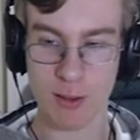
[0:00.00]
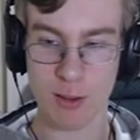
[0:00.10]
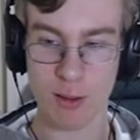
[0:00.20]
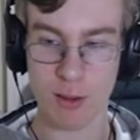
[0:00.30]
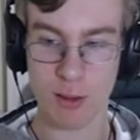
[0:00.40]

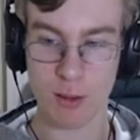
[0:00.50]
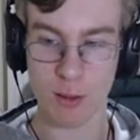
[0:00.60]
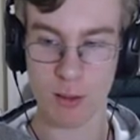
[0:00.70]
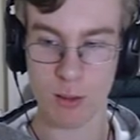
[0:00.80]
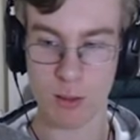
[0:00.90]

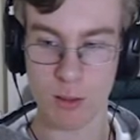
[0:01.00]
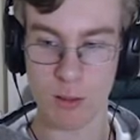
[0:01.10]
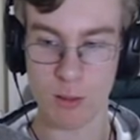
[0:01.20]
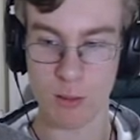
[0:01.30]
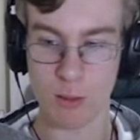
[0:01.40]

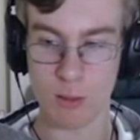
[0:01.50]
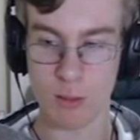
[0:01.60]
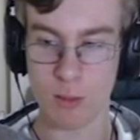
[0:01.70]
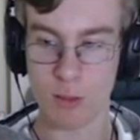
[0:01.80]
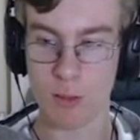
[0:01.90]

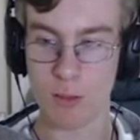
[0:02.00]
Nothing is said.